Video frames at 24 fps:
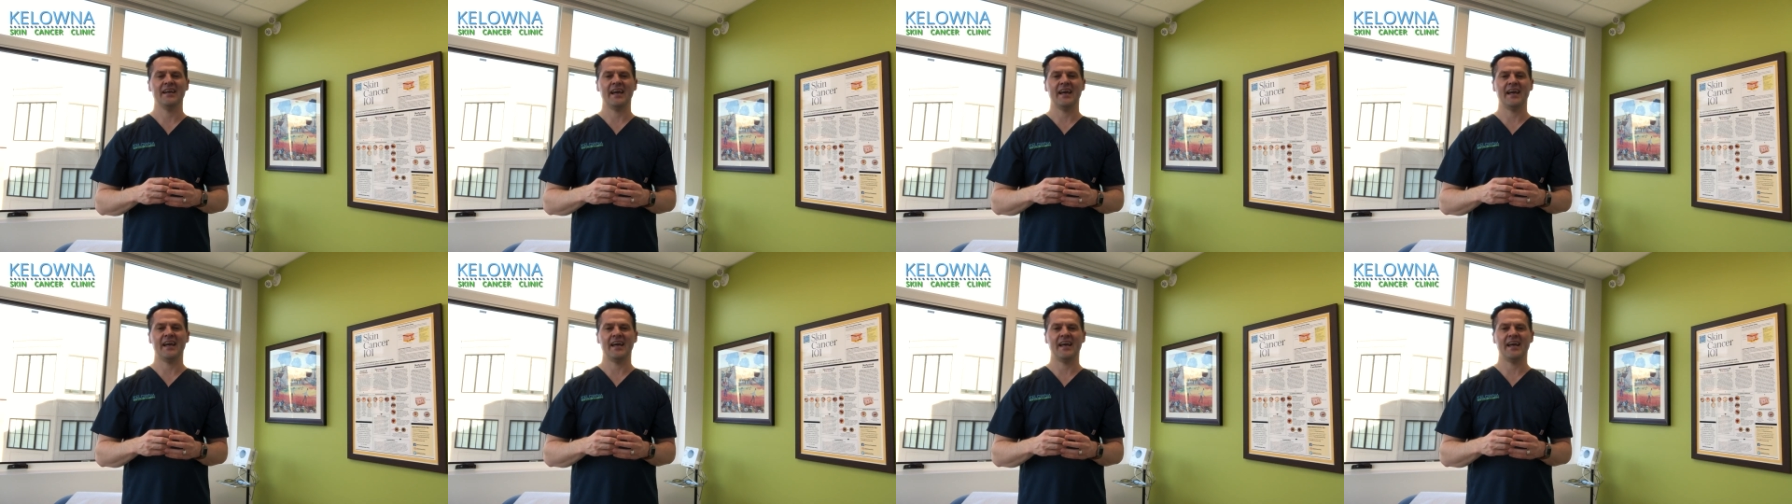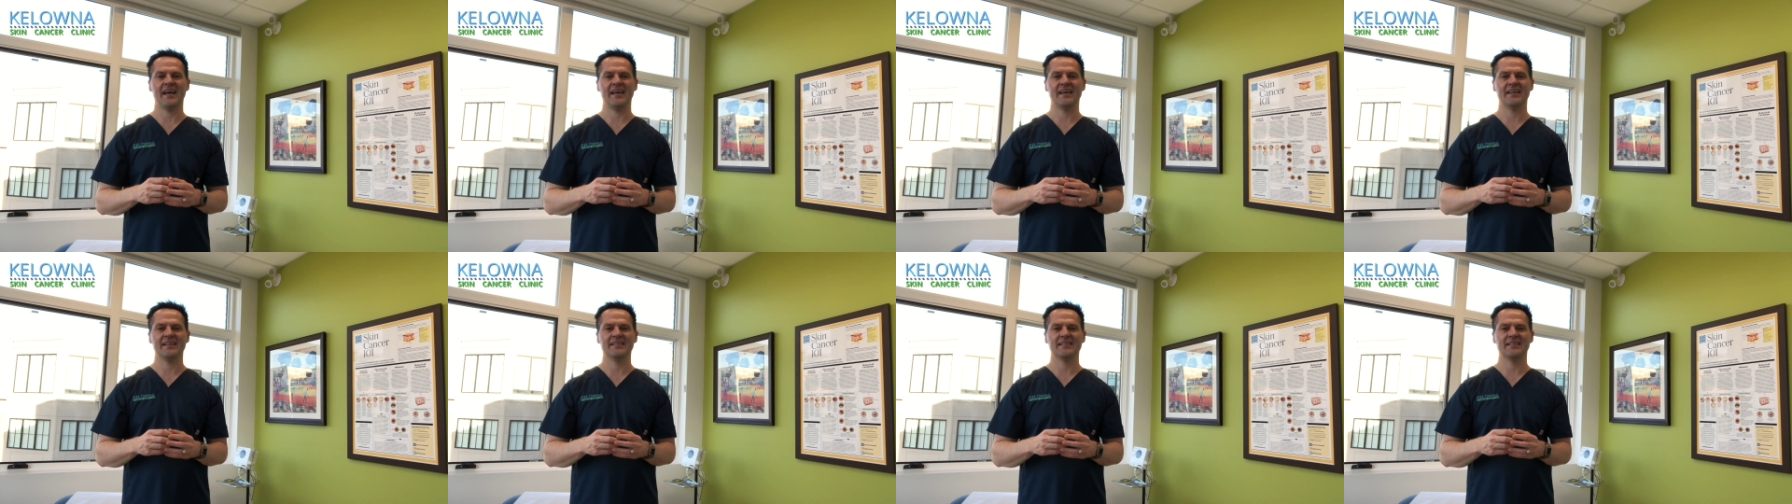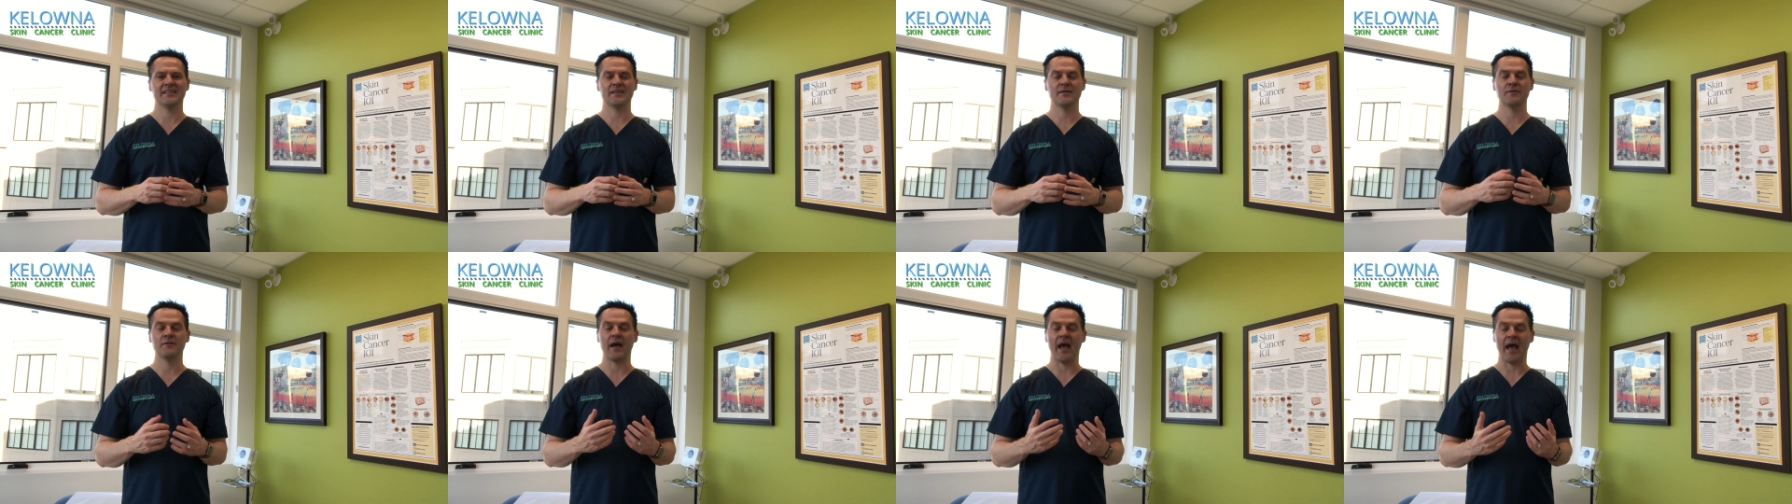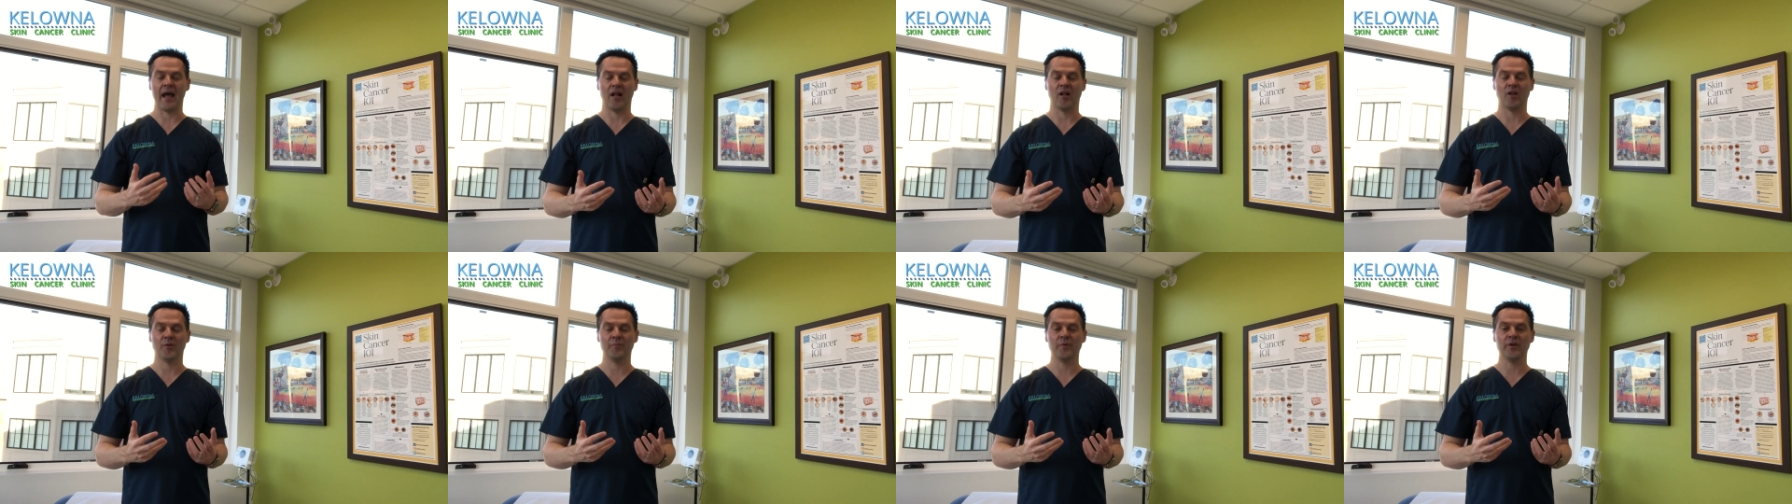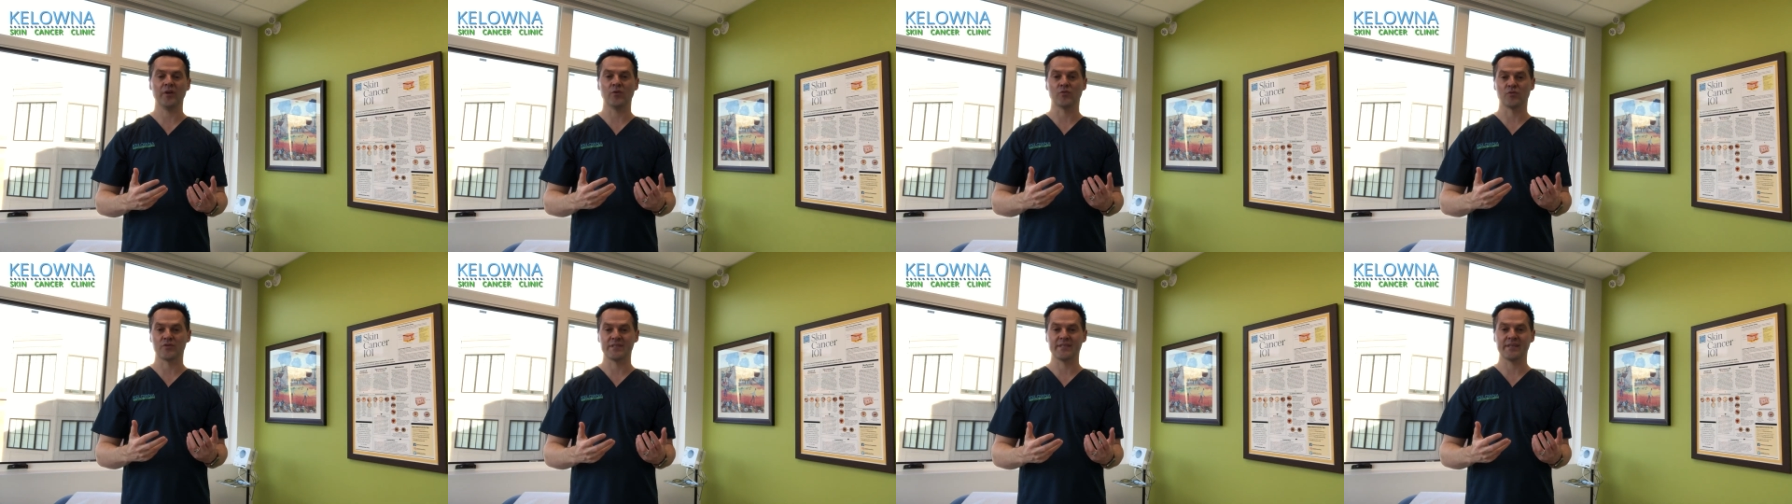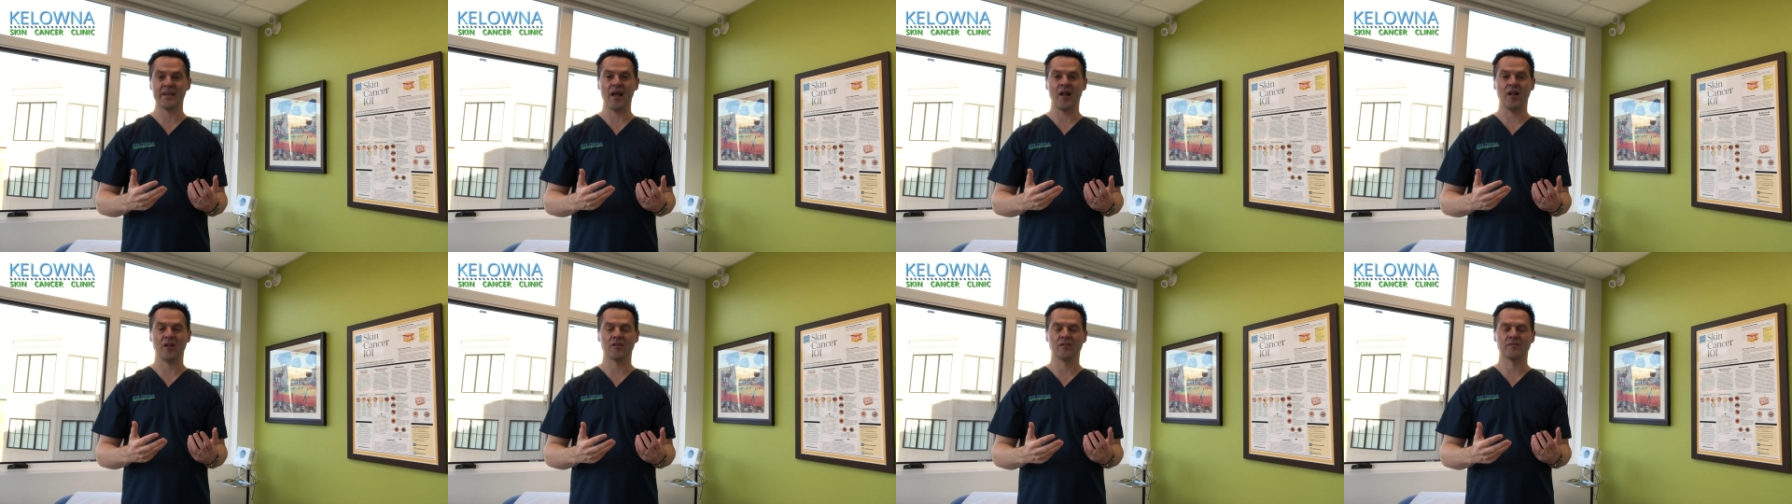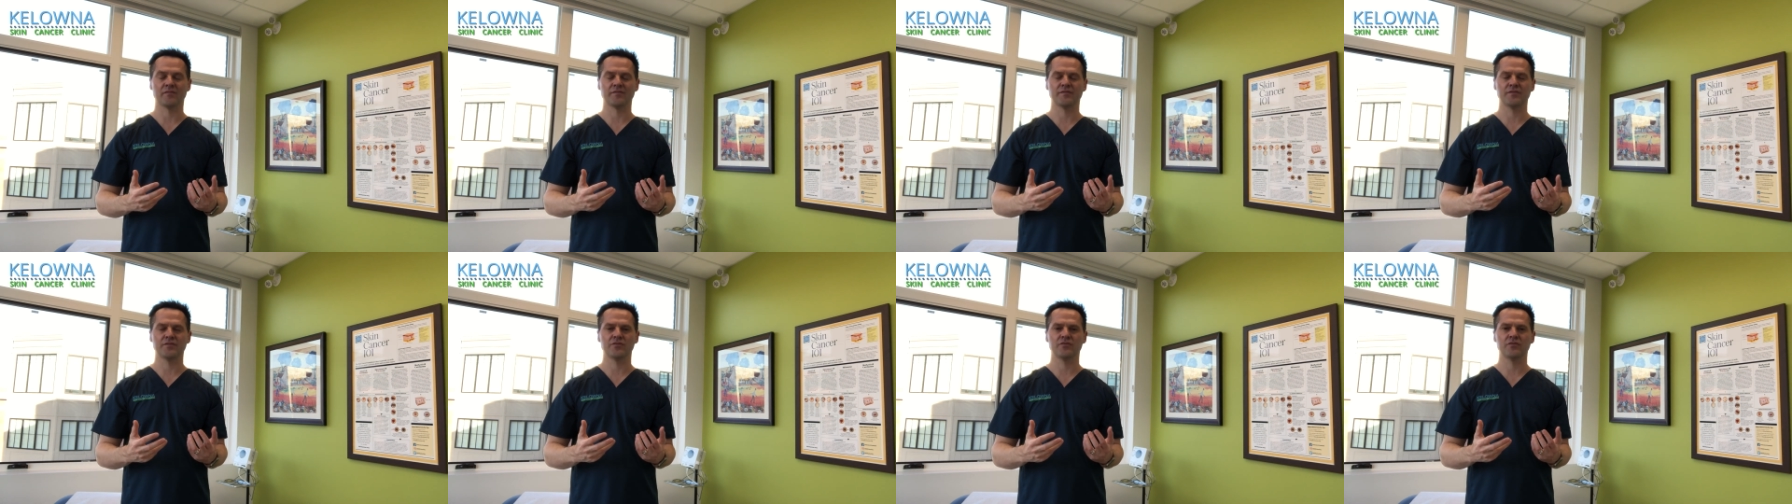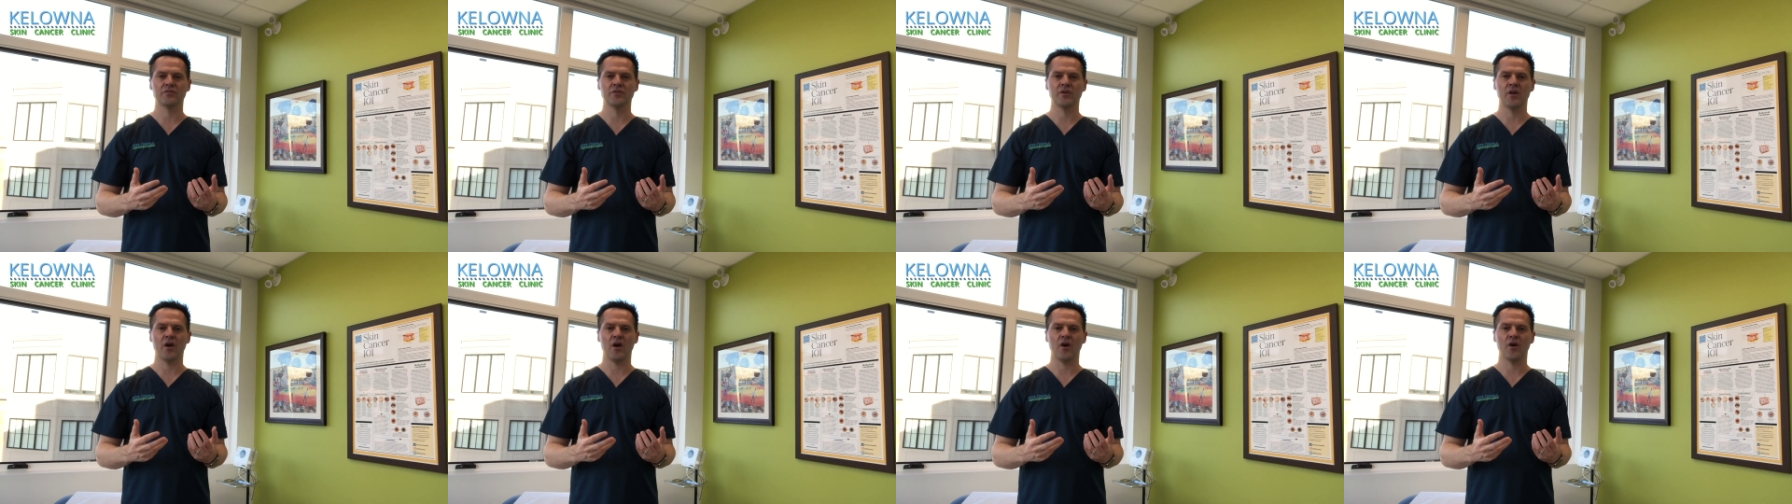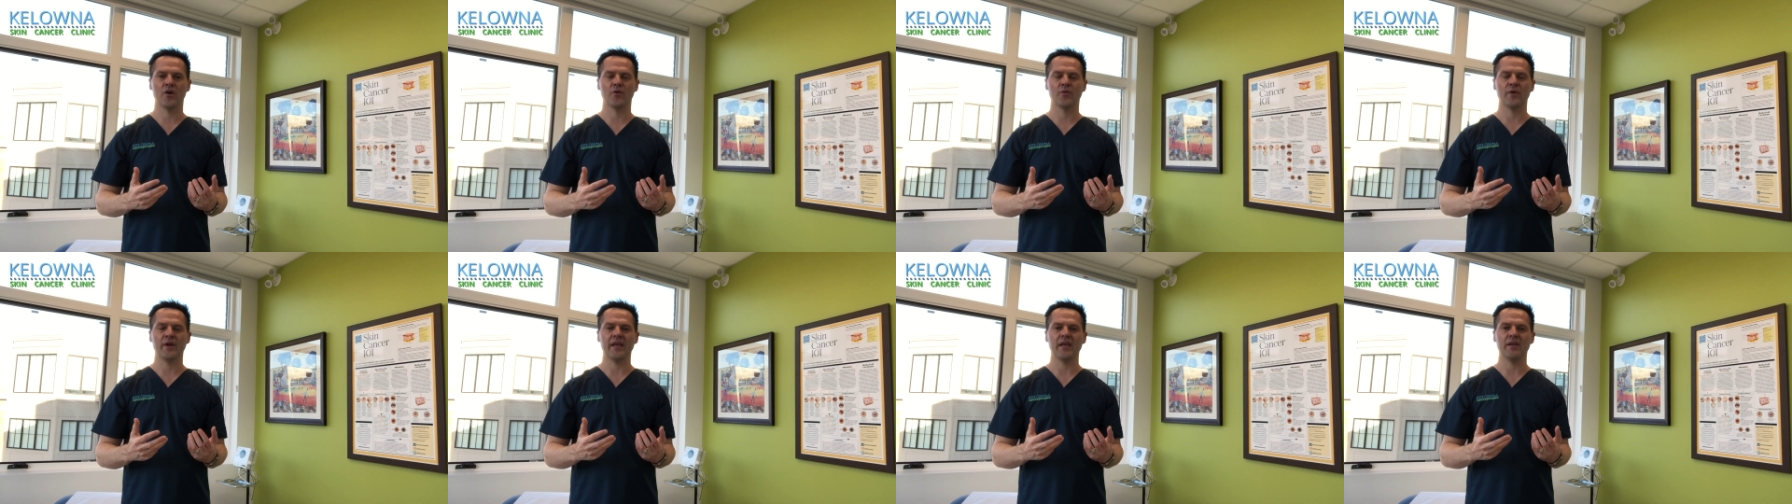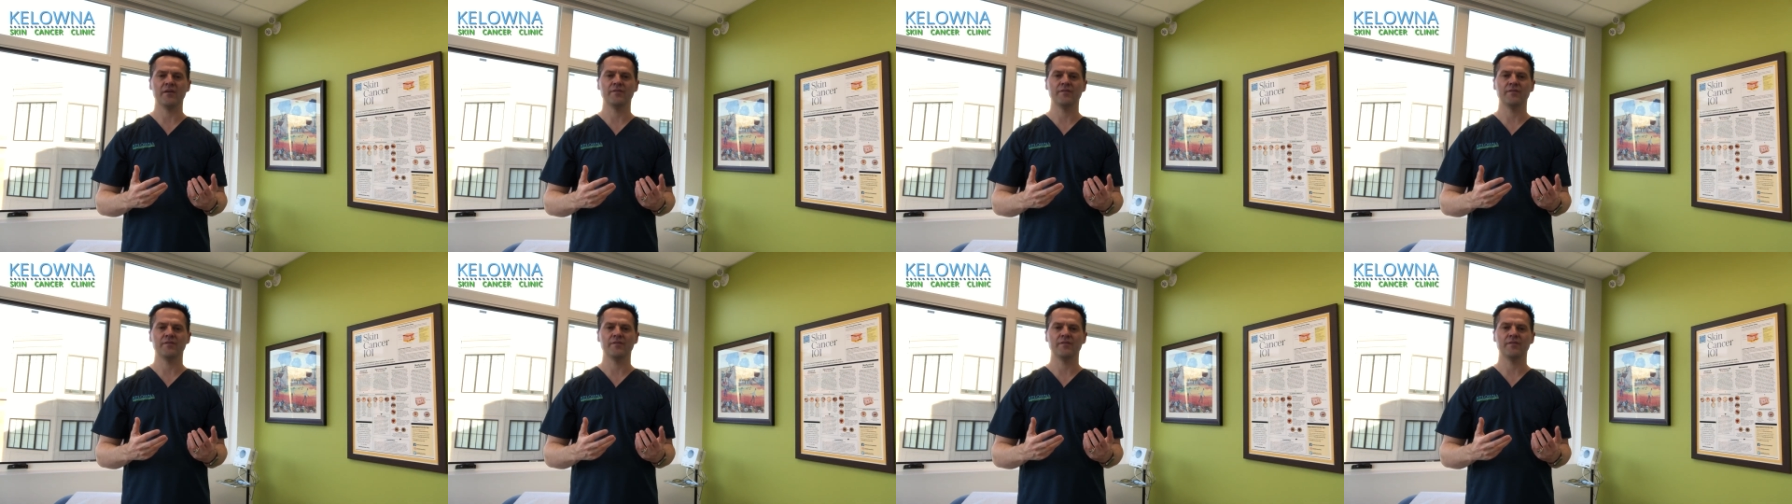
and helping yourself to know